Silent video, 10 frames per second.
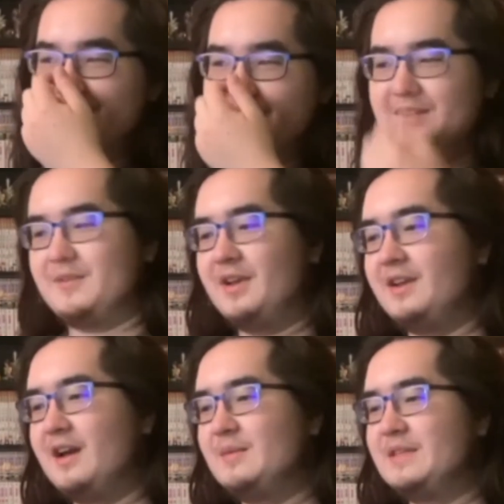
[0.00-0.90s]
Some great
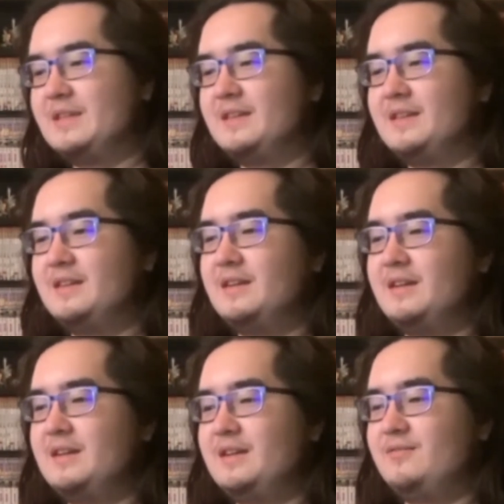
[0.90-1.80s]
comedy,
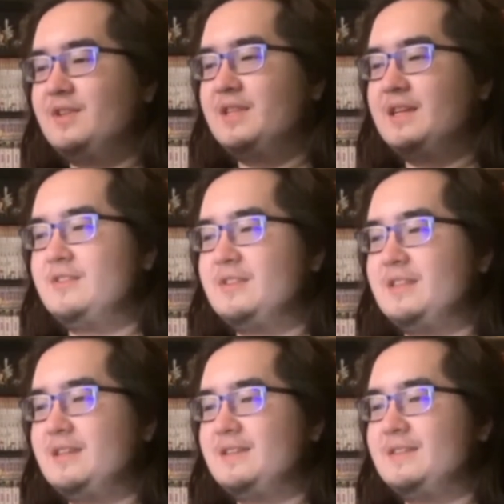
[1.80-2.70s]
really
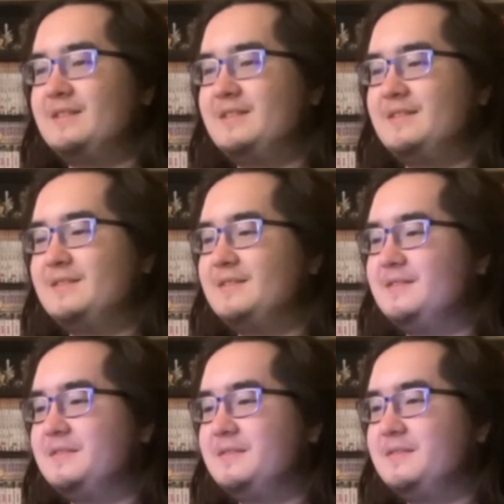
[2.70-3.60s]
interesting
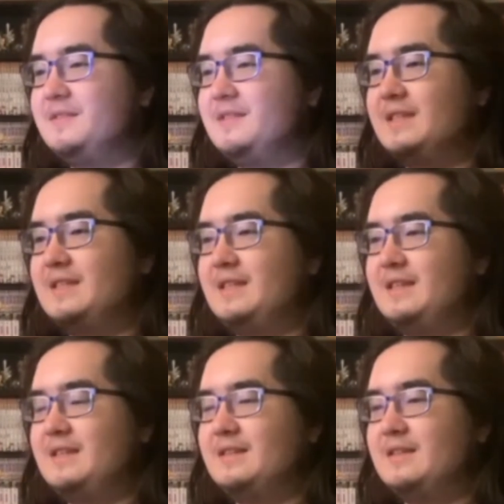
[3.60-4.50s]
to
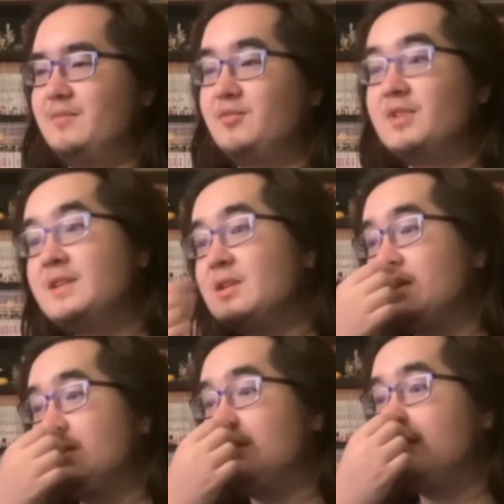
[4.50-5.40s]
see. Really
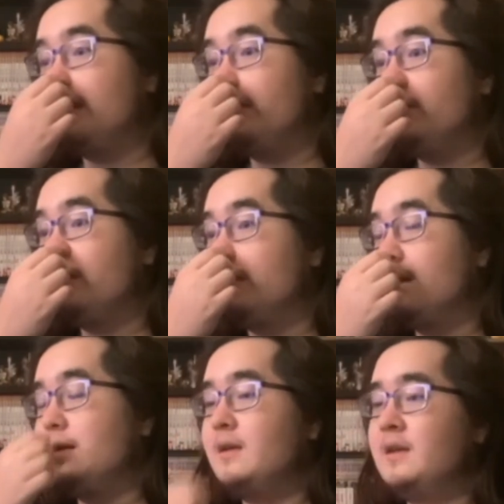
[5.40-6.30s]
interested to see how they're gonna
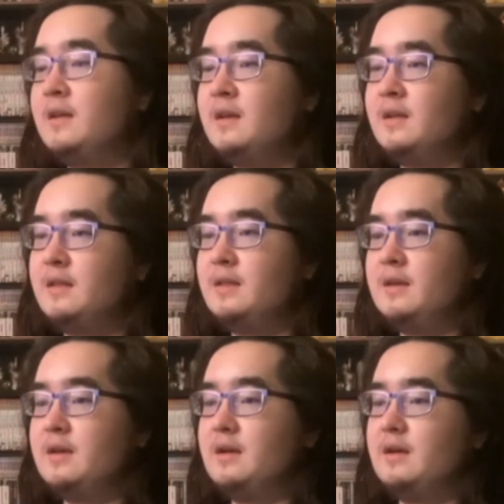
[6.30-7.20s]
get
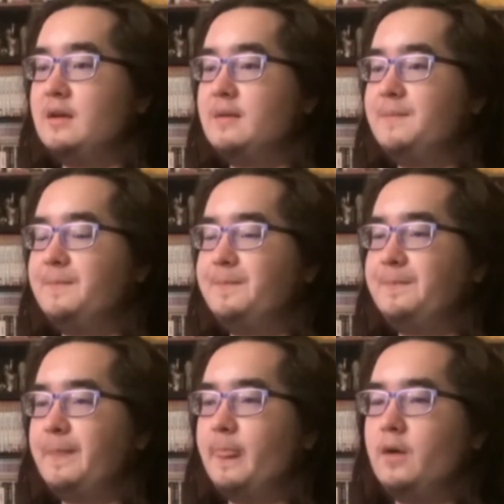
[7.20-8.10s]
the
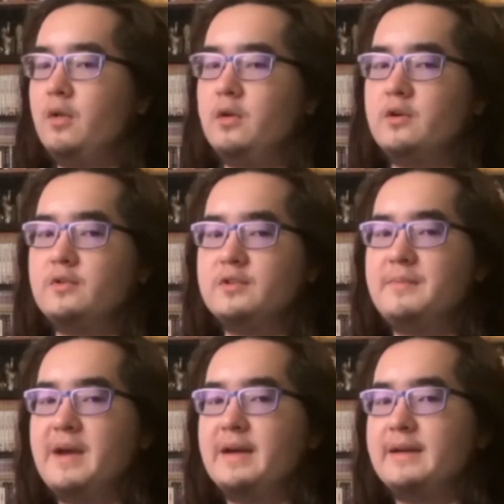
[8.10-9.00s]
all the girls
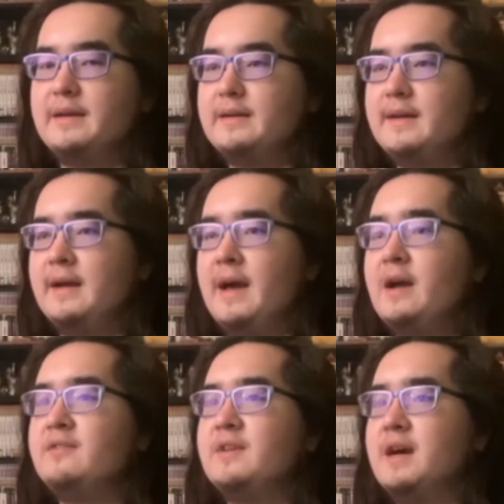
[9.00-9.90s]
back
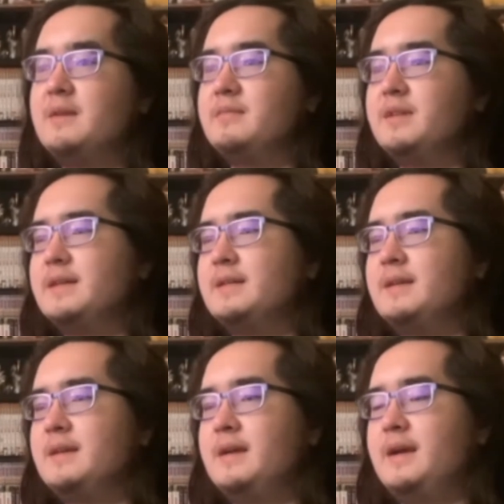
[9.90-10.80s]
out of the complex
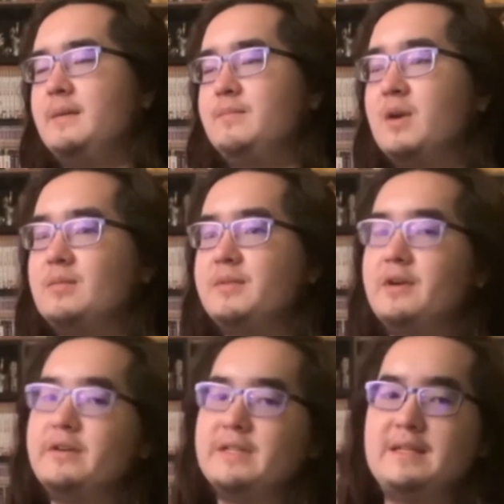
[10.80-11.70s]
and probably
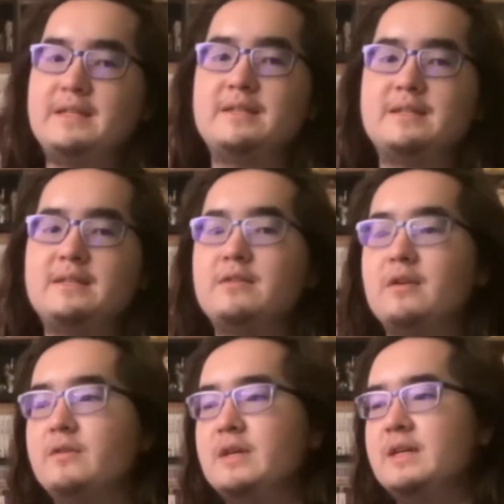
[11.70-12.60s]
onto Eden
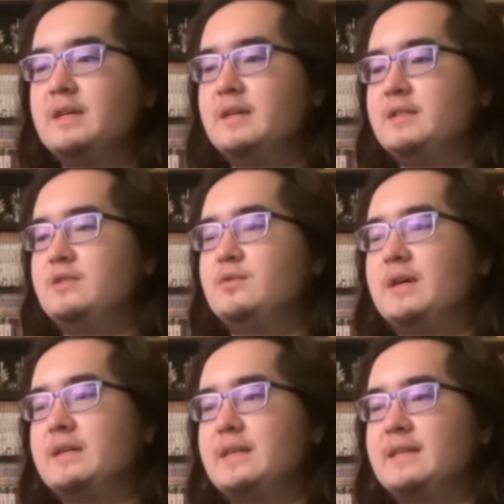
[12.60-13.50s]
Zero to
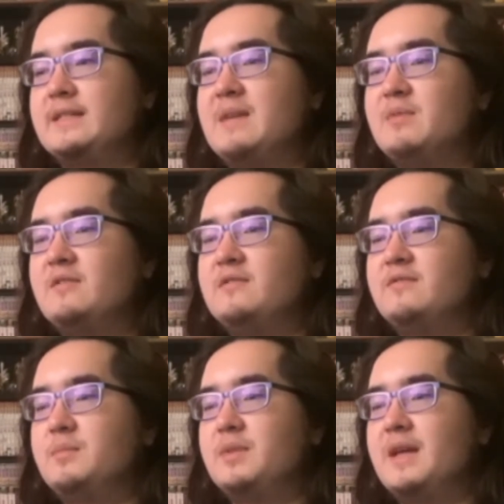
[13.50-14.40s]
escape off of
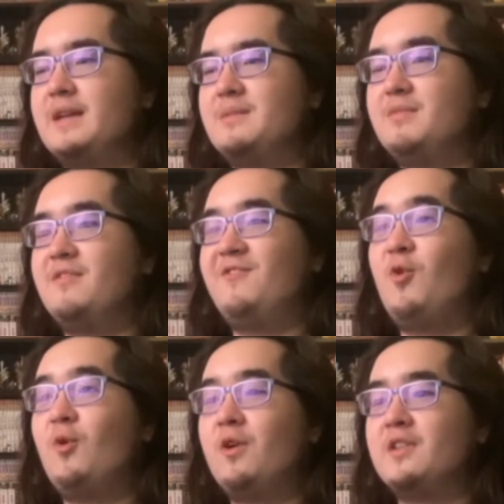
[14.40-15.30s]
the planet
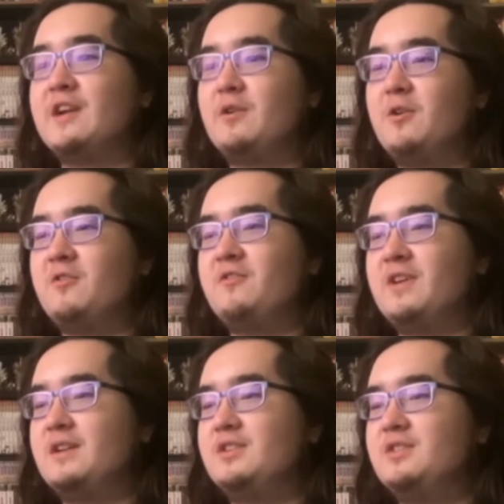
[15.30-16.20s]
before the
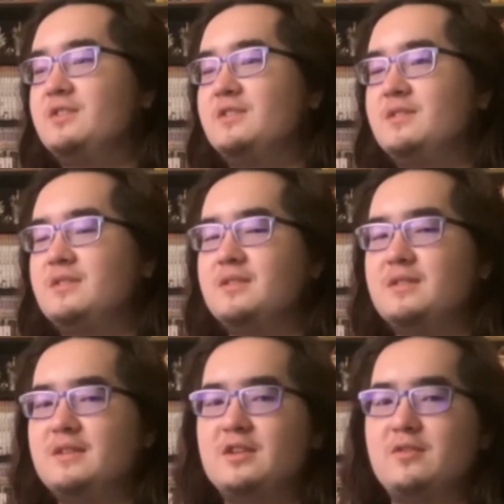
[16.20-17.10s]
chronophage,
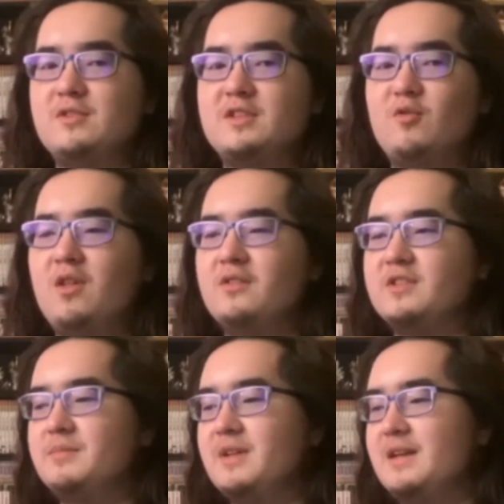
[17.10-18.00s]
you know, swallows
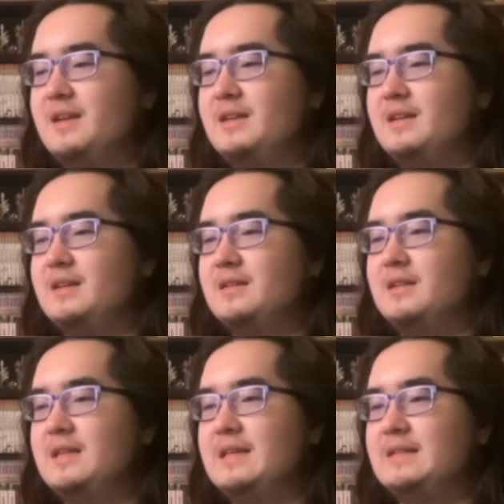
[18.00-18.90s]
the planet and
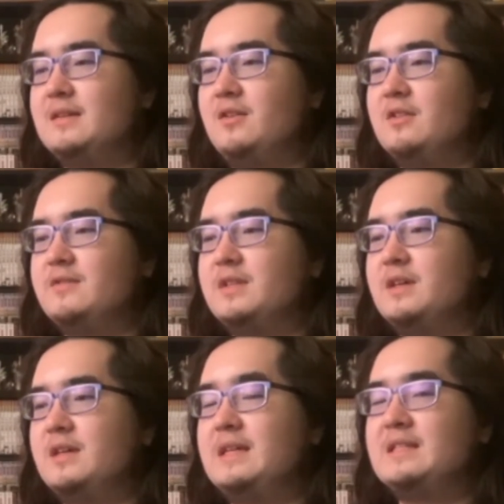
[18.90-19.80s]
eats
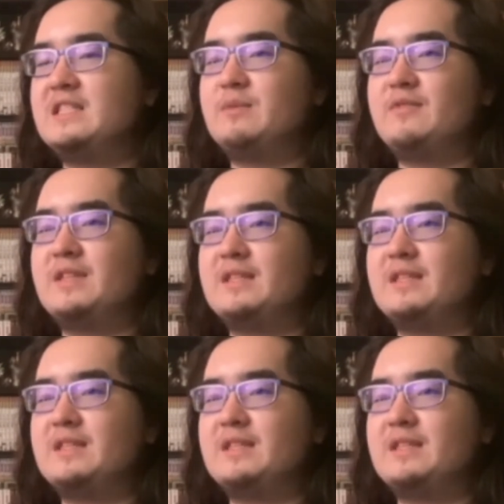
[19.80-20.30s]
some of its